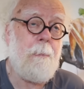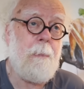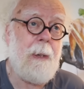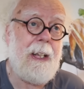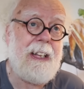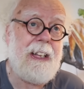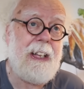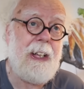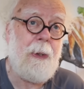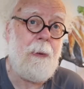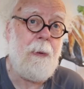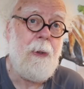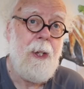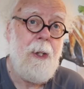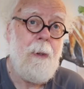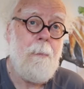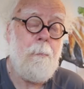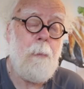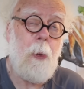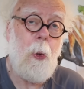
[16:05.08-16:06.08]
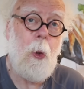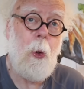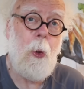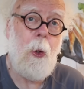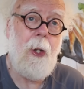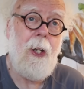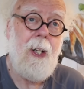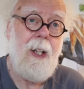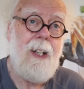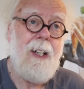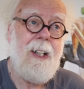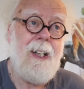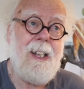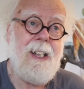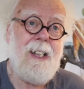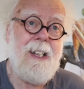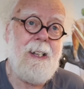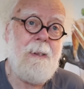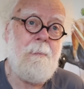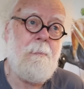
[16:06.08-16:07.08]
bring you more
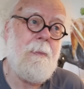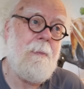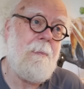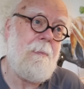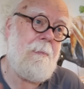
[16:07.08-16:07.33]
um,